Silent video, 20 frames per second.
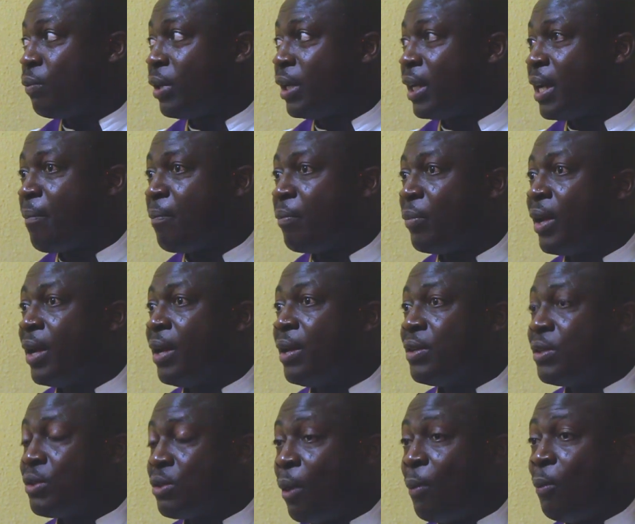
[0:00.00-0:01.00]
for them.
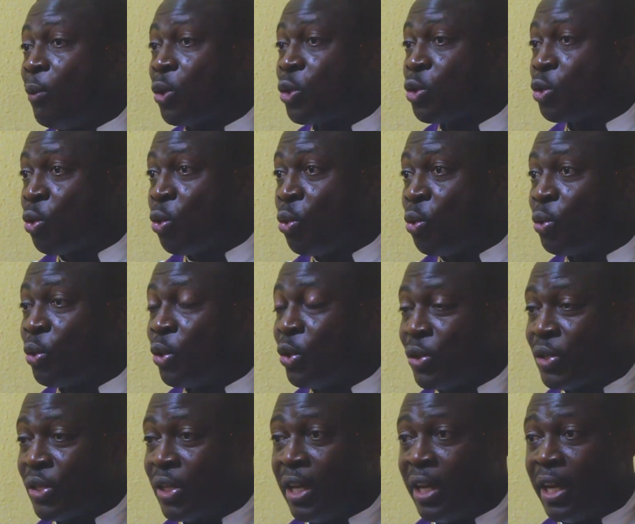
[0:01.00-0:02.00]
Some also,
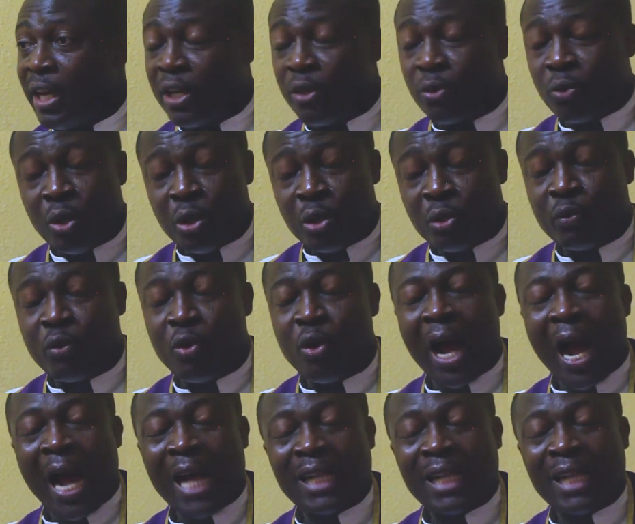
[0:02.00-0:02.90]
you see, it calls for